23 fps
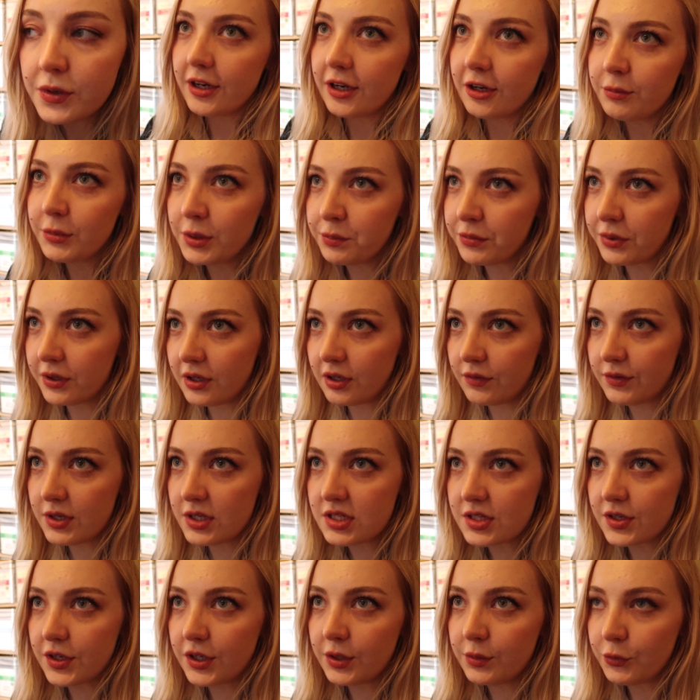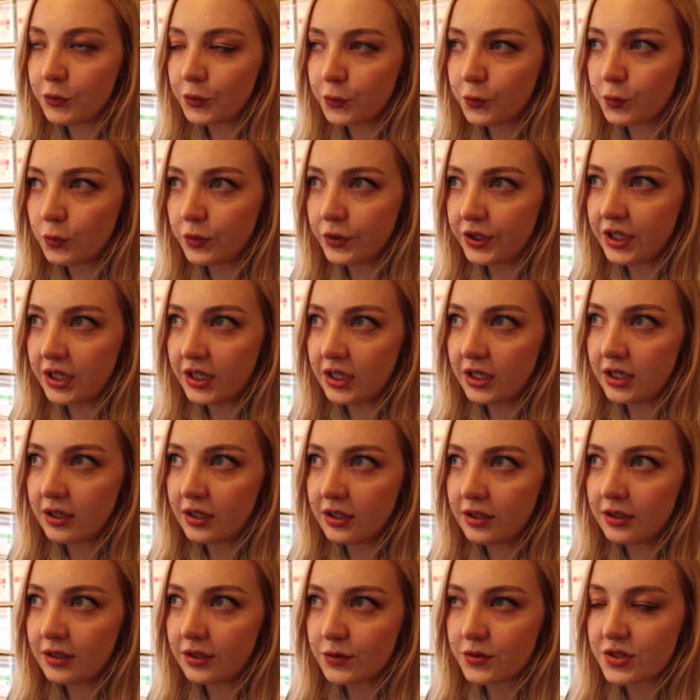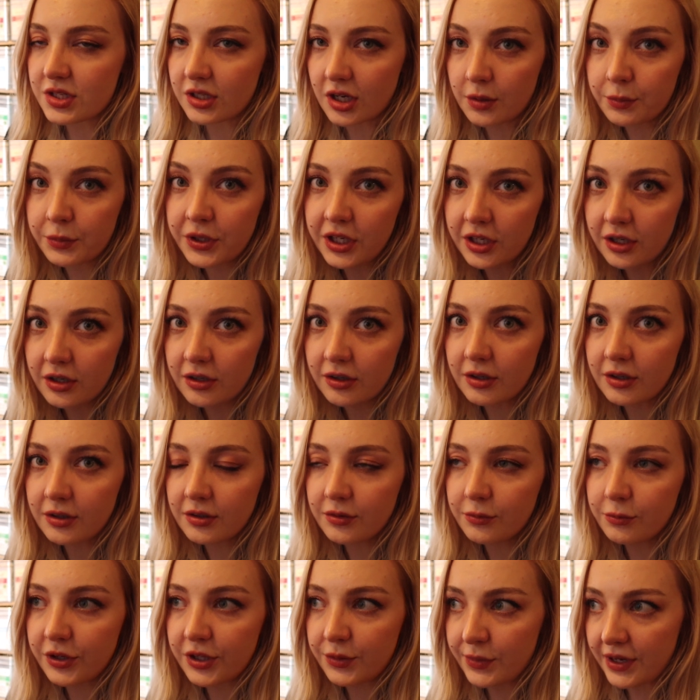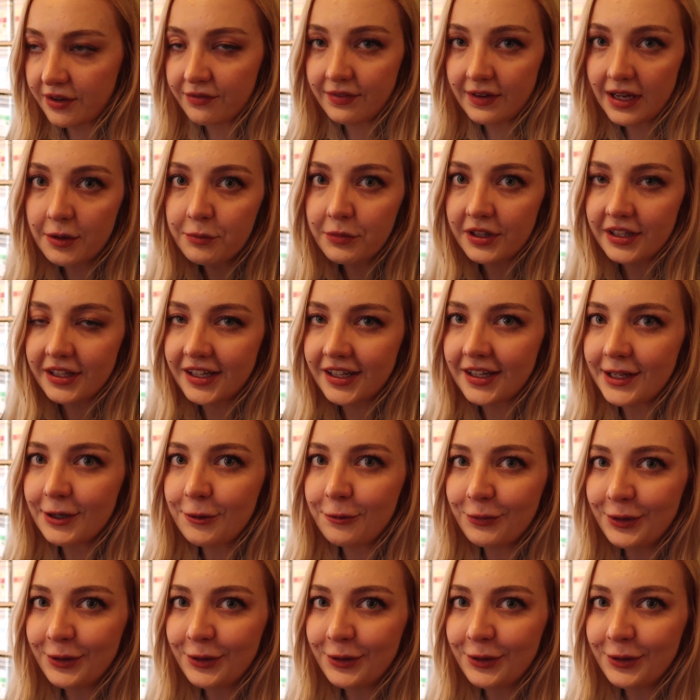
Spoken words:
I remember every time we used to come here with my family,